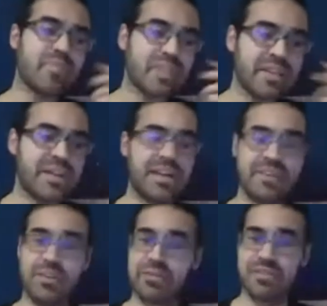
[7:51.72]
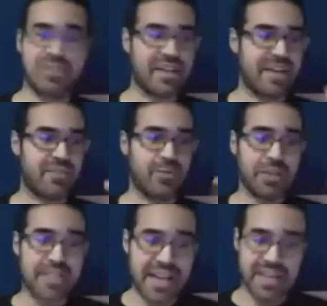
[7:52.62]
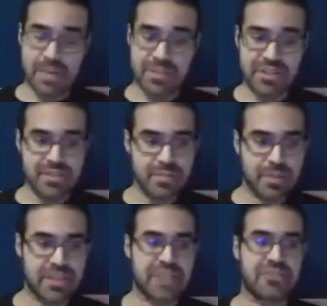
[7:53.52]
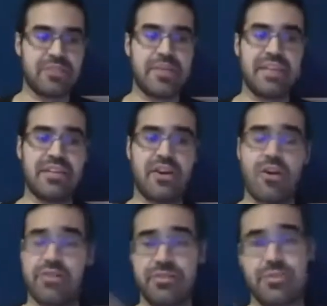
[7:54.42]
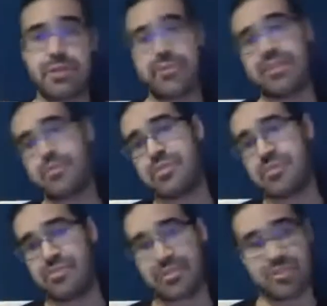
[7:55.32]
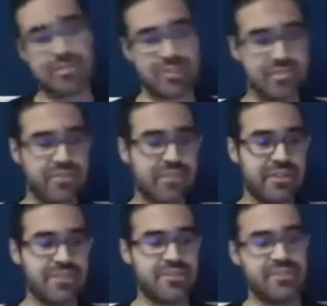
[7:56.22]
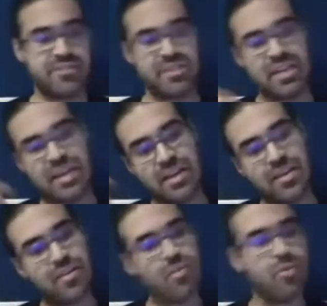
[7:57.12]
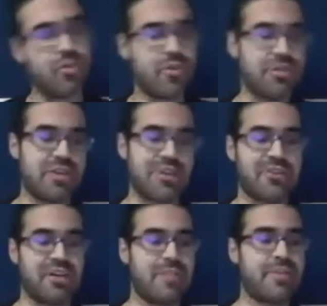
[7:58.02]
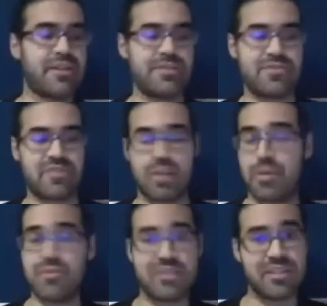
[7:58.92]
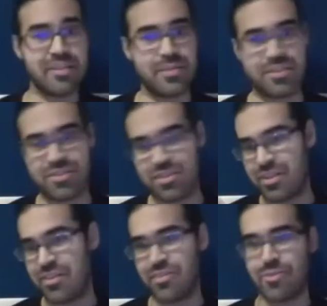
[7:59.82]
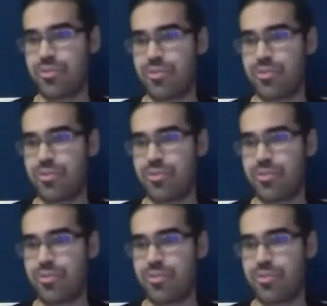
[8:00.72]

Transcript: Gnosis can retag images, potentially making it harder to recreate specific solver configurations, or Docker Hub can stop hosting the image, or